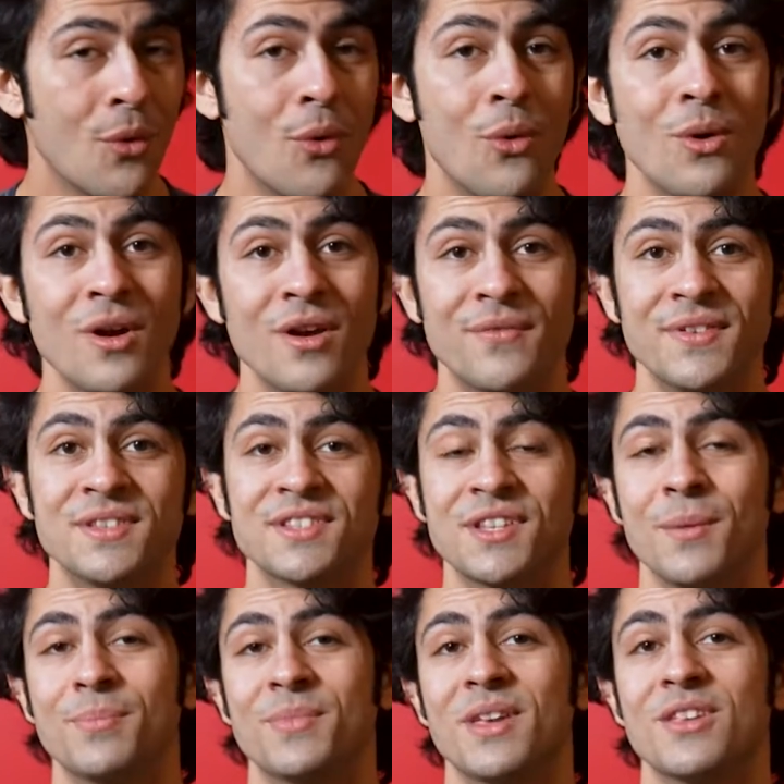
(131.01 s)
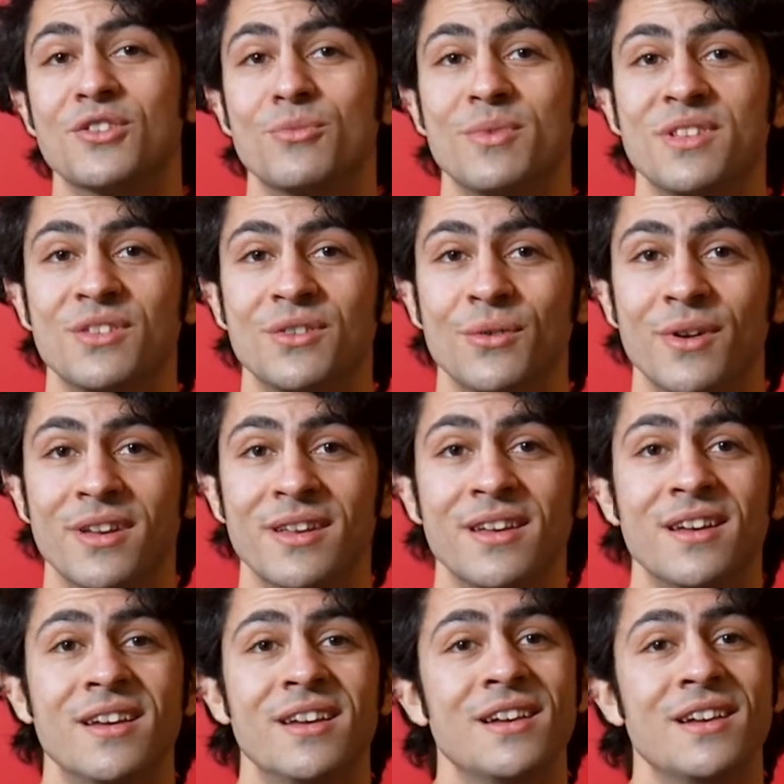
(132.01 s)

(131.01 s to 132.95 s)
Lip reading: or if it's something you'd be doing